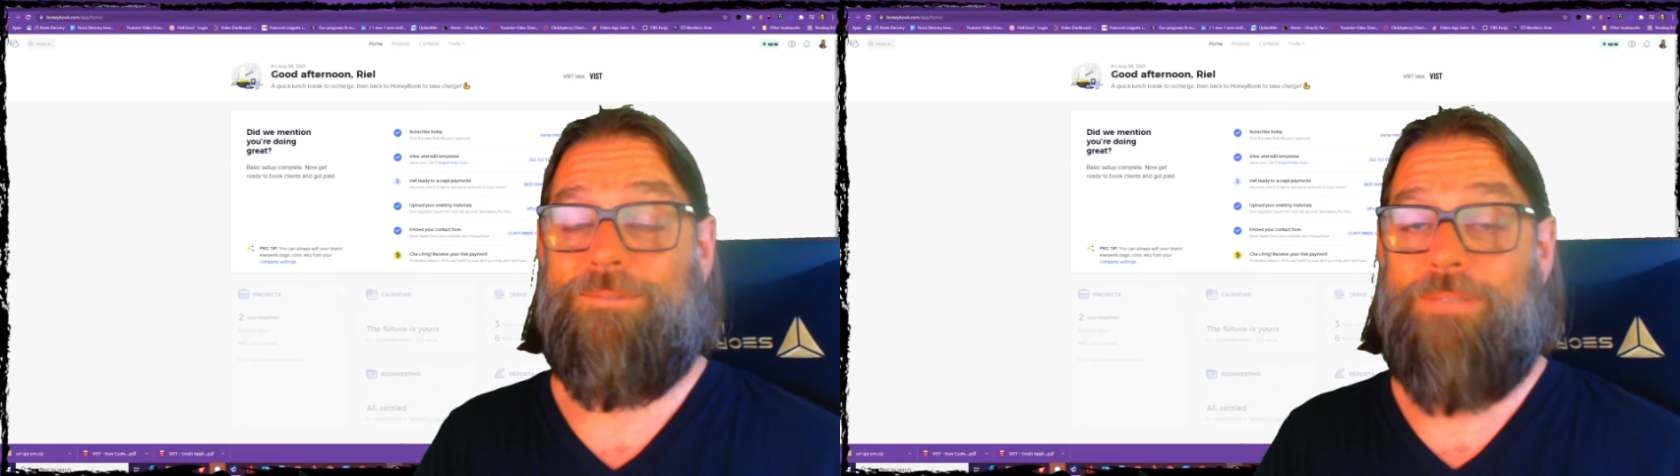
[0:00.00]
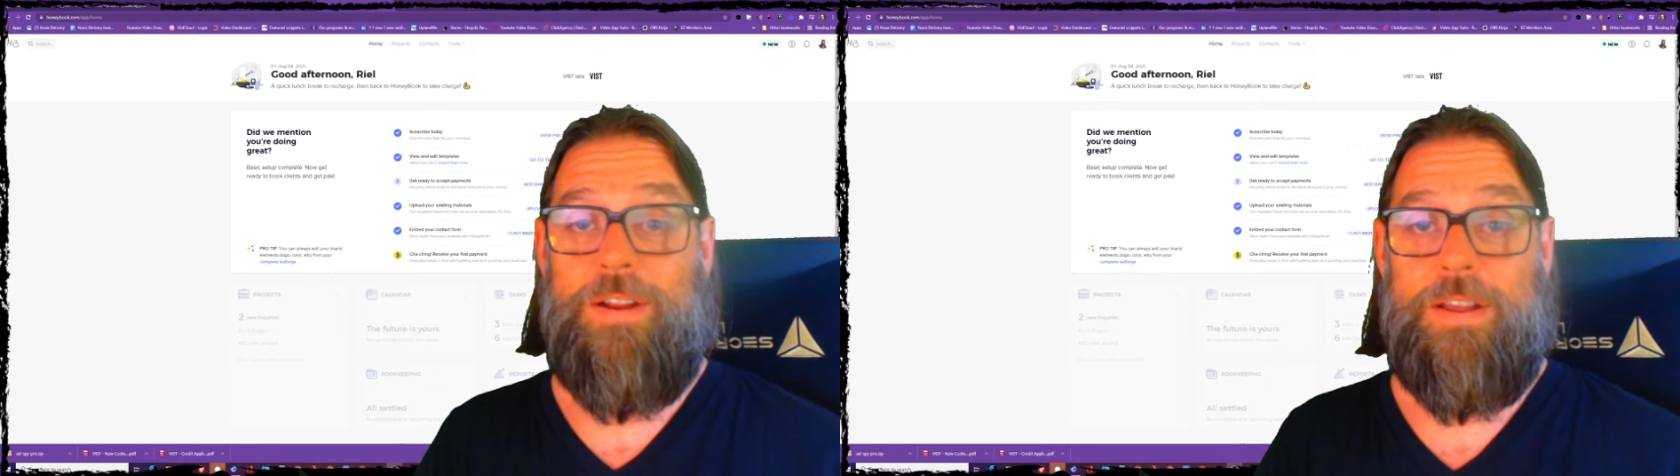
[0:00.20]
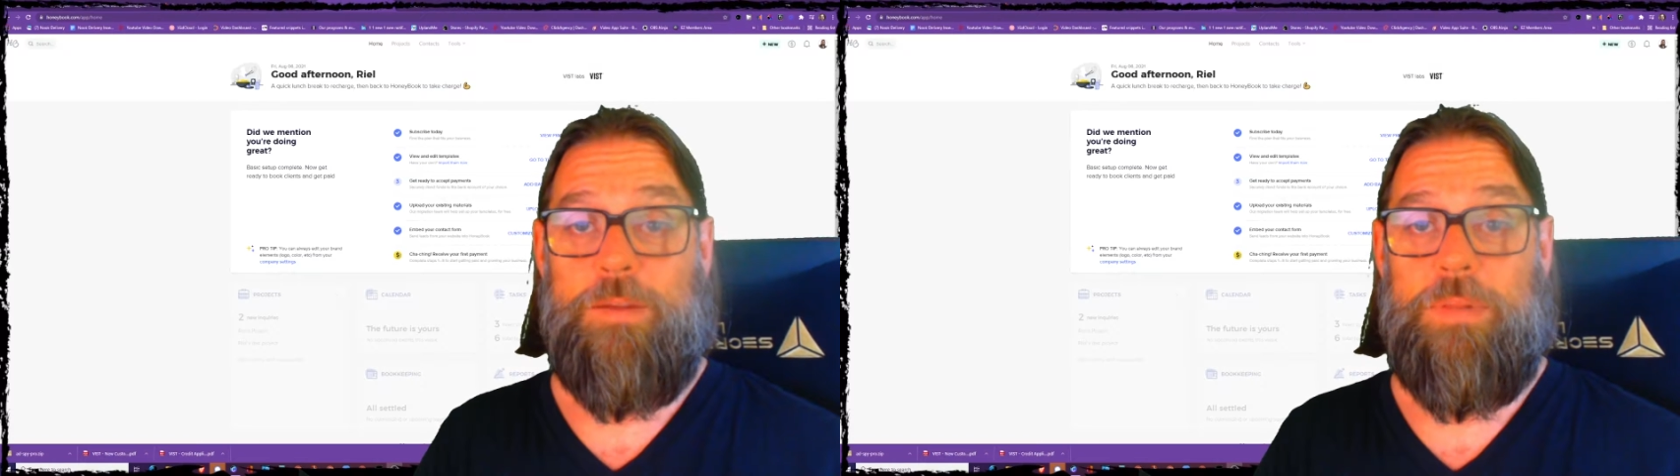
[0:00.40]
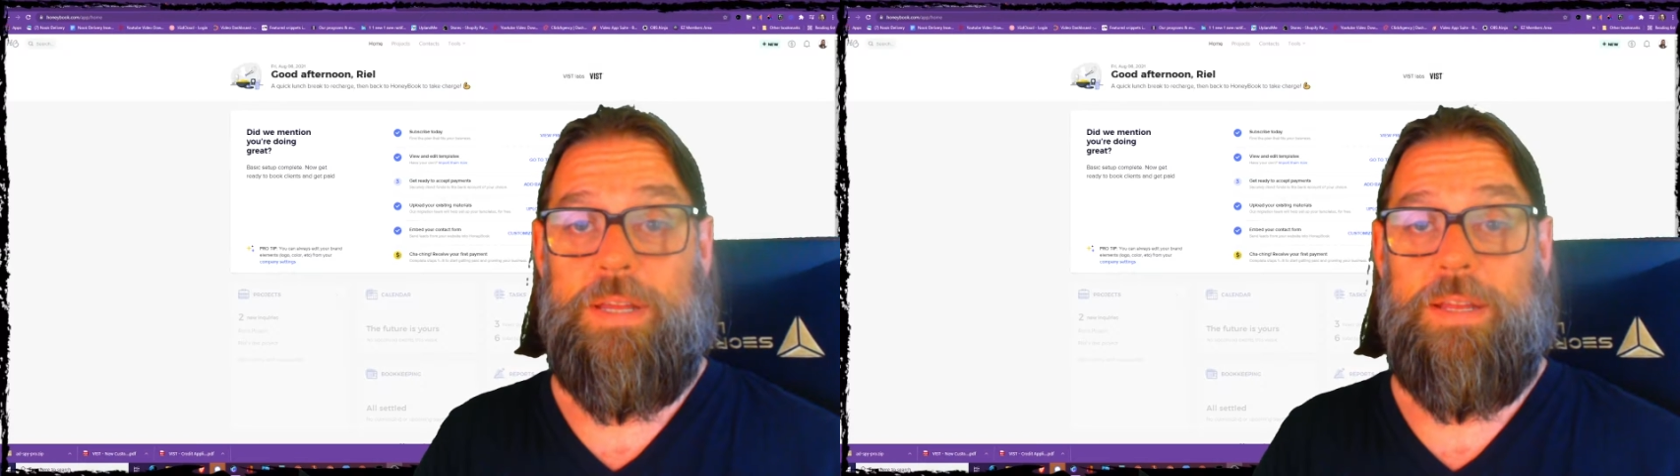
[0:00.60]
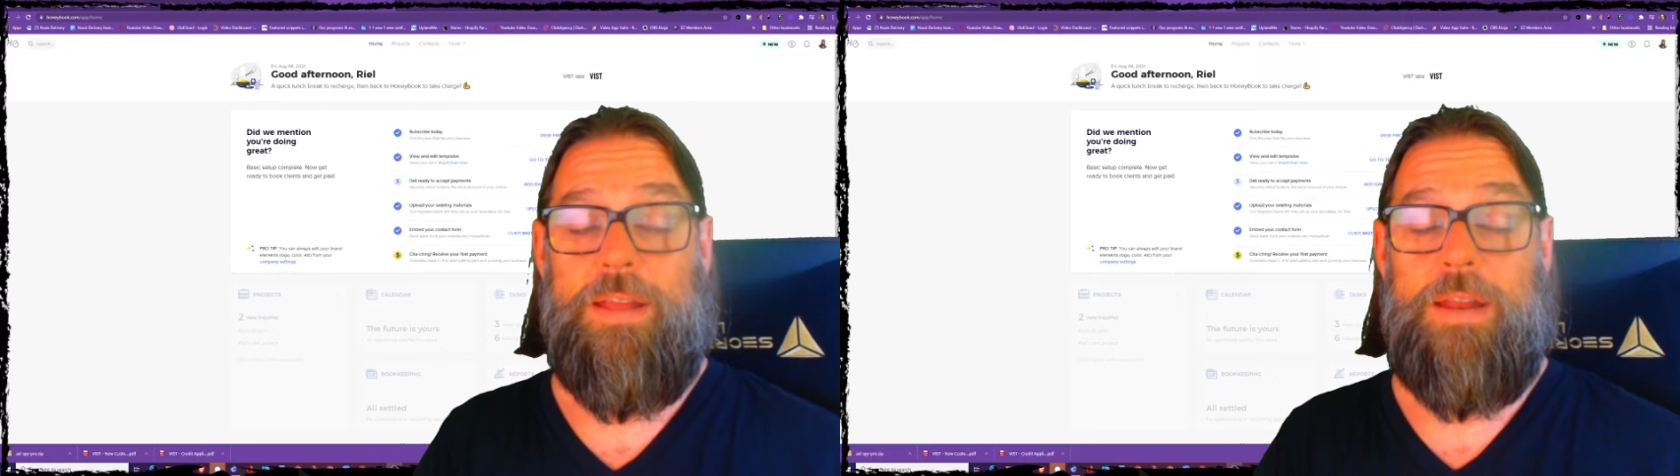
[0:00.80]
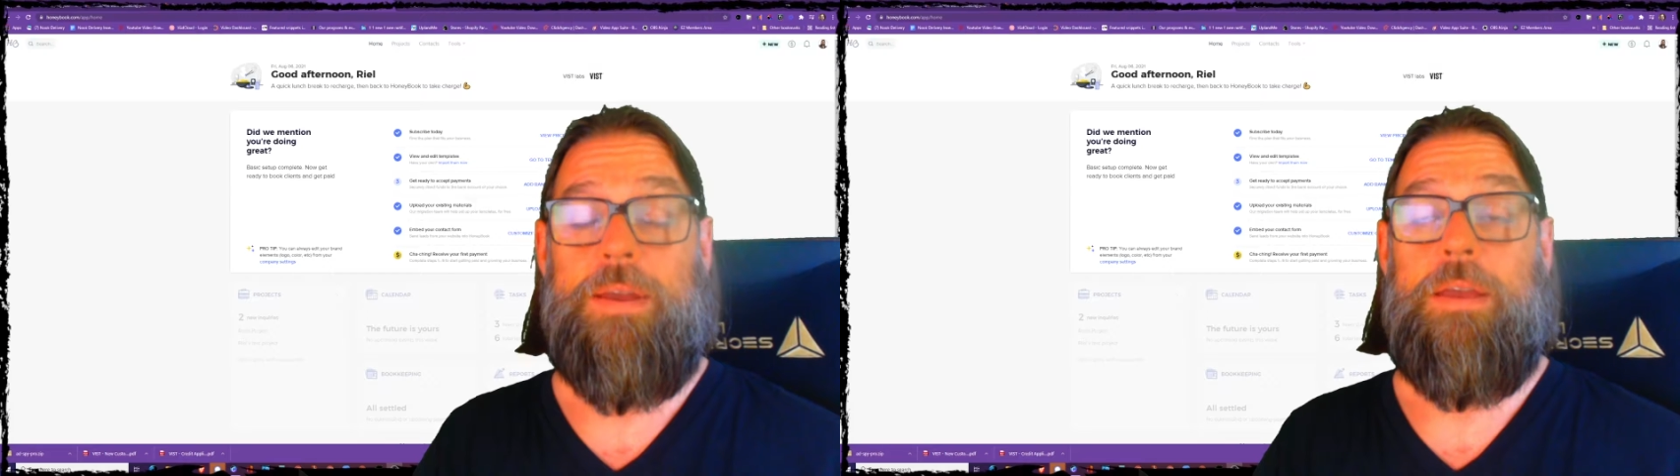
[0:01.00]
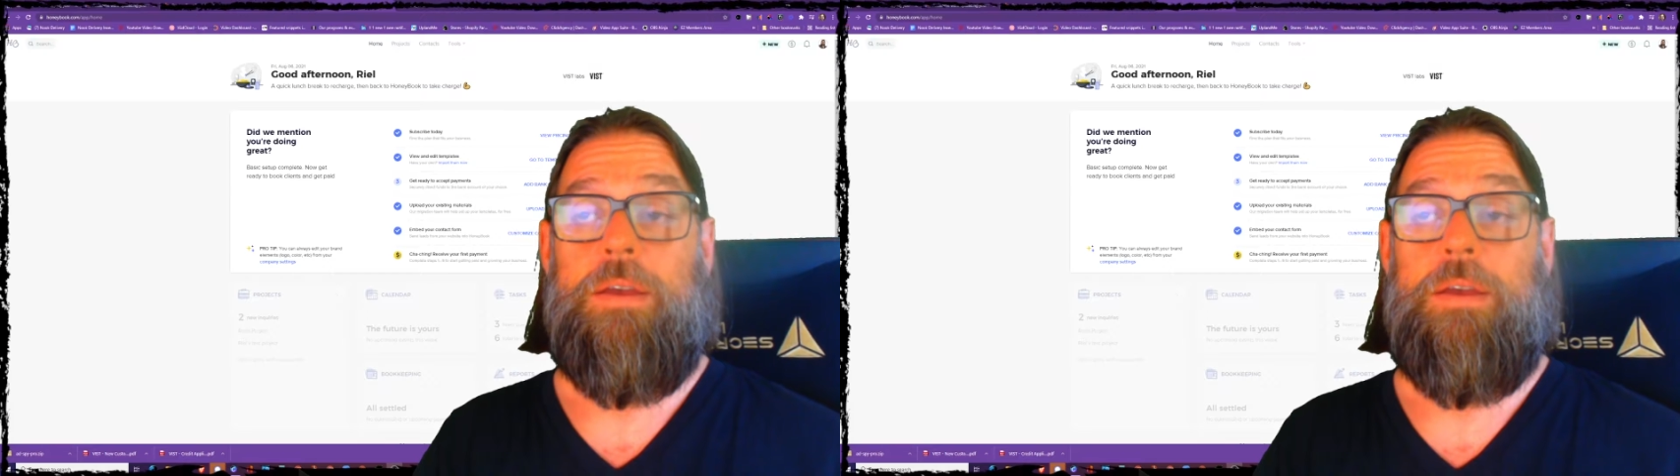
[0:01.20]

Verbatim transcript: very complete. Anyway